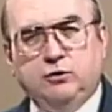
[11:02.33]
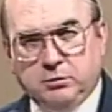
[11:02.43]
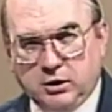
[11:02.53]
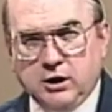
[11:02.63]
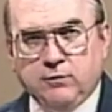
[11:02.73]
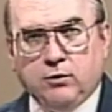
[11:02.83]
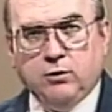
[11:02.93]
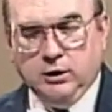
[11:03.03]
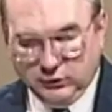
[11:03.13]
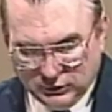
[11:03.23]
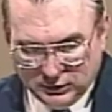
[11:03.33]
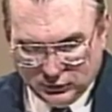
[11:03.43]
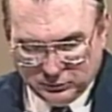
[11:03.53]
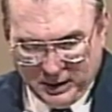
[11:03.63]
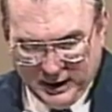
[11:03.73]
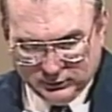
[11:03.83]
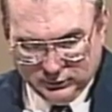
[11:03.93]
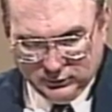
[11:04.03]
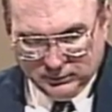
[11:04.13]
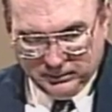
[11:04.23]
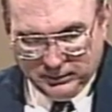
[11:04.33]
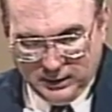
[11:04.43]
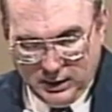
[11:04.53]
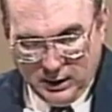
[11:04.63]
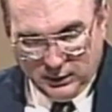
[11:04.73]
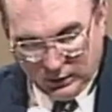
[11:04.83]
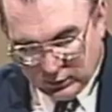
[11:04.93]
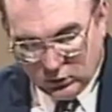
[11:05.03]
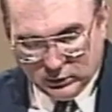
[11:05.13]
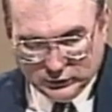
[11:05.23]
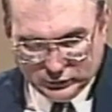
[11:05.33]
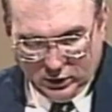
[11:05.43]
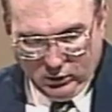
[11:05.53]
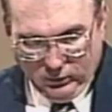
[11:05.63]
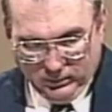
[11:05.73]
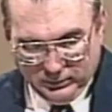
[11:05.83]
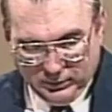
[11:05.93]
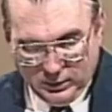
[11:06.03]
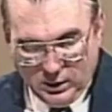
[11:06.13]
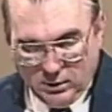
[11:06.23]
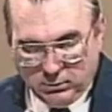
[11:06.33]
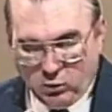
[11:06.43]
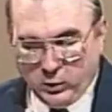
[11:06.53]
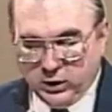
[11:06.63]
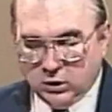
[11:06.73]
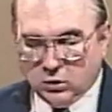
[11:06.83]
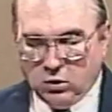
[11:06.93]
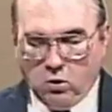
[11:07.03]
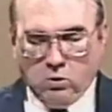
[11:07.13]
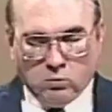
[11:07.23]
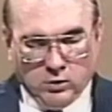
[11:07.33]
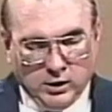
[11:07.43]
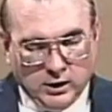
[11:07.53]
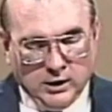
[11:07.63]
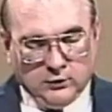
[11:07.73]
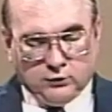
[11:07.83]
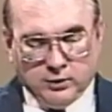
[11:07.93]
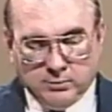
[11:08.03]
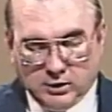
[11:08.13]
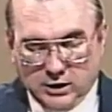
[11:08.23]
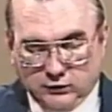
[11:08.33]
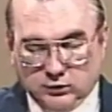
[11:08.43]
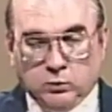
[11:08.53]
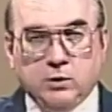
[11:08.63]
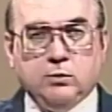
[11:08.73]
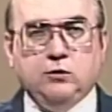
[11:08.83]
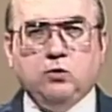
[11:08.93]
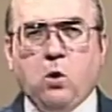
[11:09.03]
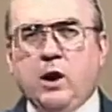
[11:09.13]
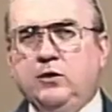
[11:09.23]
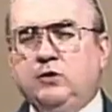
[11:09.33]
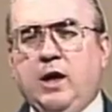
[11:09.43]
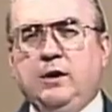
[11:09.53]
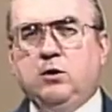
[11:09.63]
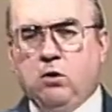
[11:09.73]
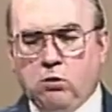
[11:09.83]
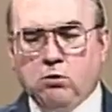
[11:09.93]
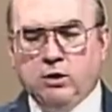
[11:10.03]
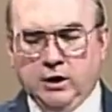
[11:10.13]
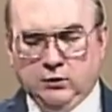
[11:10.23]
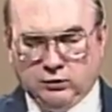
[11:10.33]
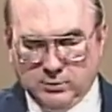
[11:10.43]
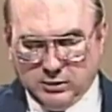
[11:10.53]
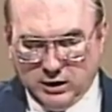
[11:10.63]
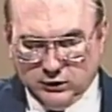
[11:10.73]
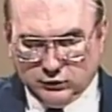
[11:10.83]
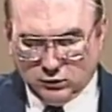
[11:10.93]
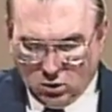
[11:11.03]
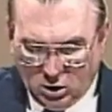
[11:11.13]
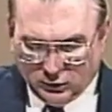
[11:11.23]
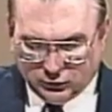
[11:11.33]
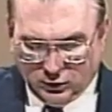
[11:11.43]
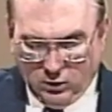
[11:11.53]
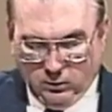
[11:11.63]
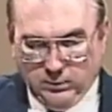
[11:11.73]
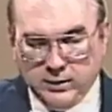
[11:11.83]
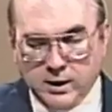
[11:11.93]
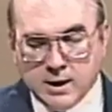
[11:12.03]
as a believer is in this passage. Not only so, but we glory in tribulation. We rejoice and glory in tribulation also.